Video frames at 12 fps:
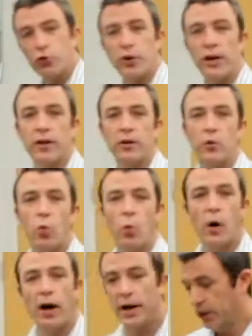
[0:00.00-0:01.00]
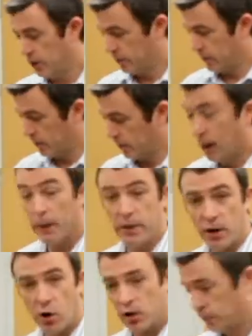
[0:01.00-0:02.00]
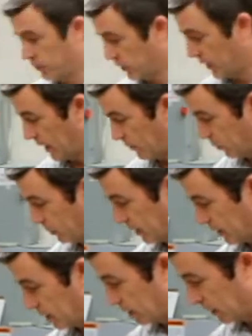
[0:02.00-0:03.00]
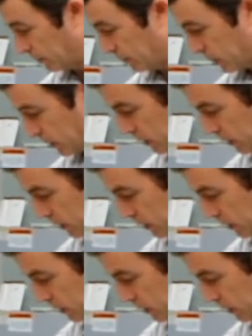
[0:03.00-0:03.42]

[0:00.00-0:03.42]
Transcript: strand wire that might be hard for the camera to pick up.